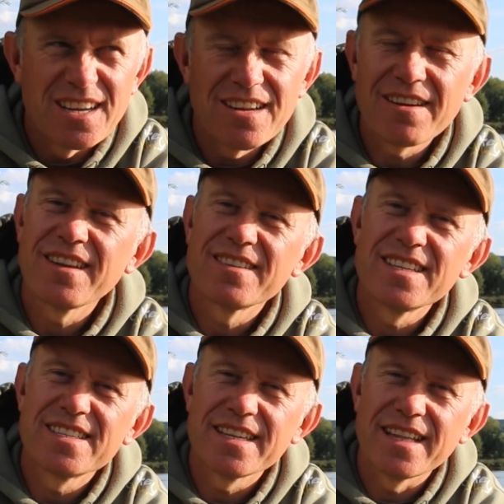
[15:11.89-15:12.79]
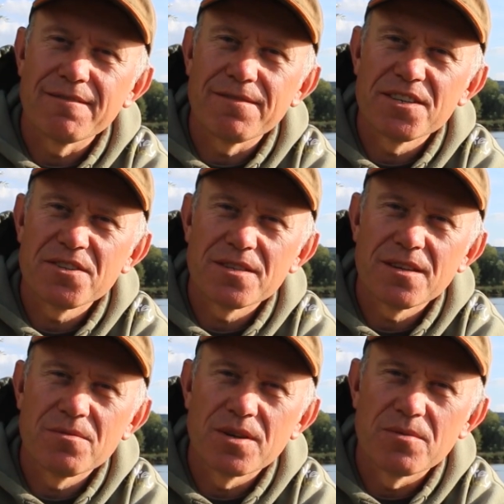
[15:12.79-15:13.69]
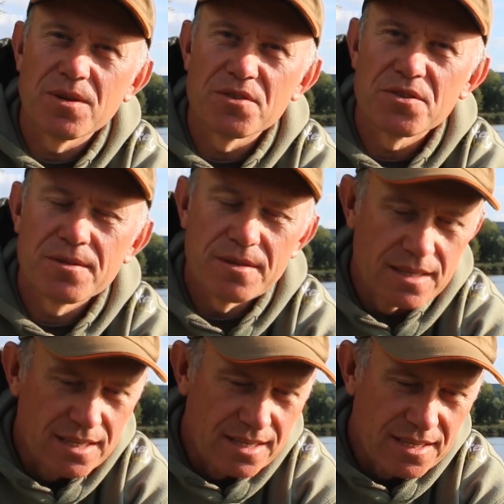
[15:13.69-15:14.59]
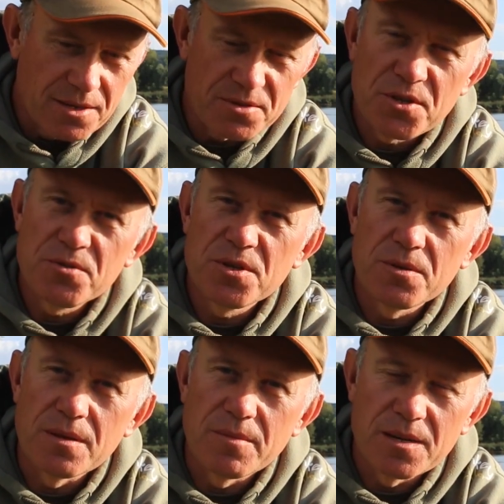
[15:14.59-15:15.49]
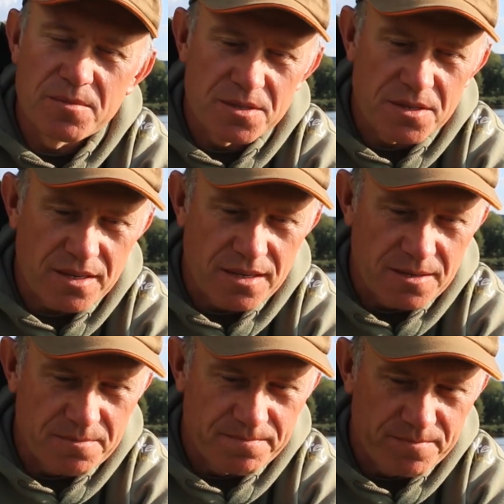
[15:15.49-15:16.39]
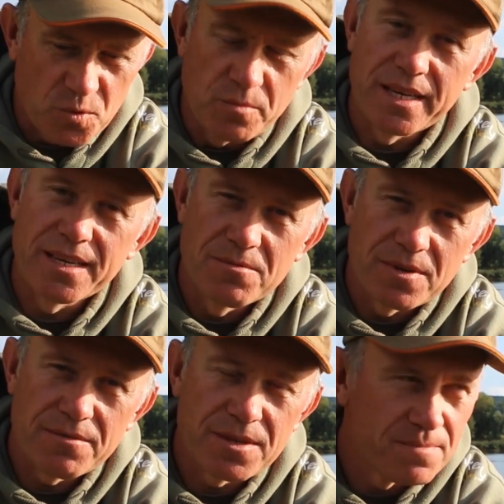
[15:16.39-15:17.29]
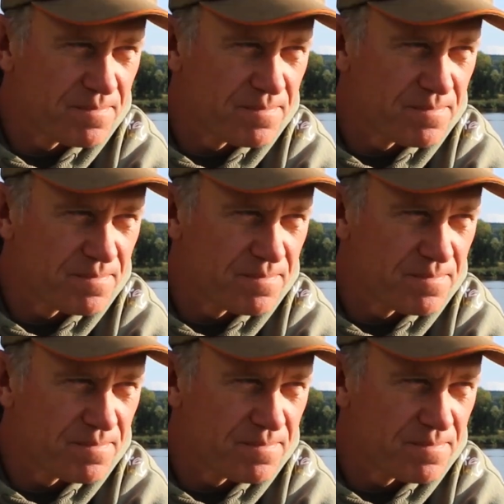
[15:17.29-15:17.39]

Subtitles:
Luckily I didn't see that fish, I don't know what it was. So it's 2-2 at the moment to the carp, or me, whatever.